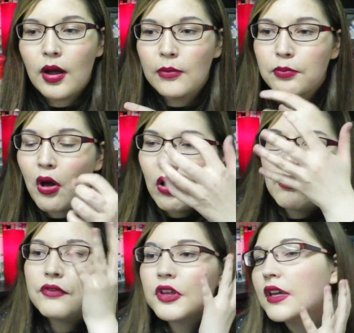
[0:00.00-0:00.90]
up
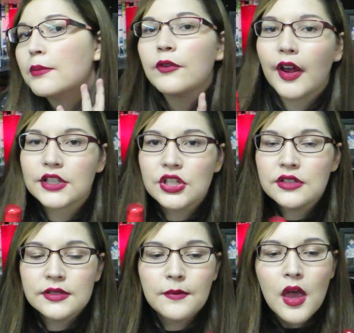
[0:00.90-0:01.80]
all of the
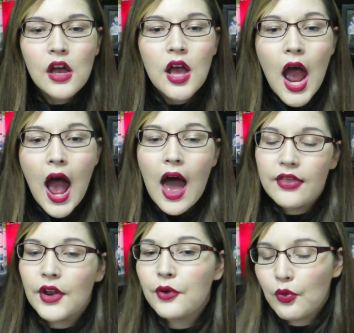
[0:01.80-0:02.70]
imperfections.
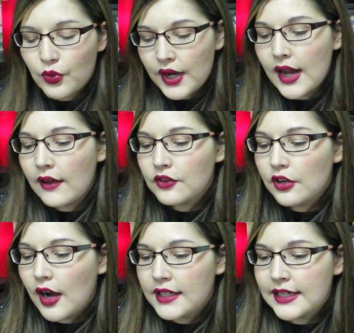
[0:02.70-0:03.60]
And then right
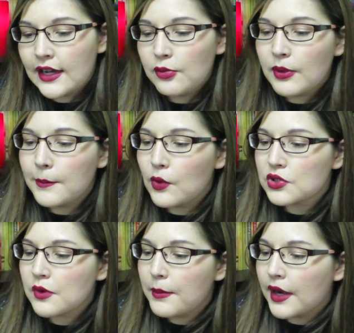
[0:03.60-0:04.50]
after, I take out my
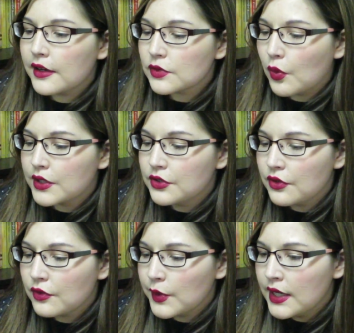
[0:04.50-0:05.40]
Bourjois Paris
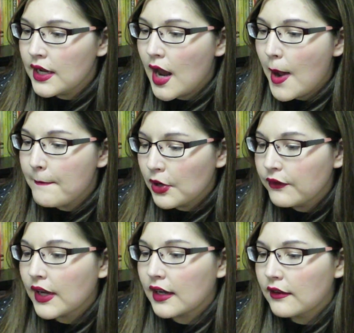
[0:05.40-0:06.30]
123
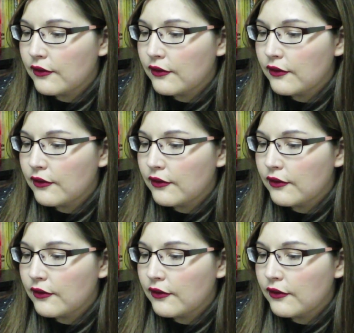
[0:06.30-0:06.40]
Perfect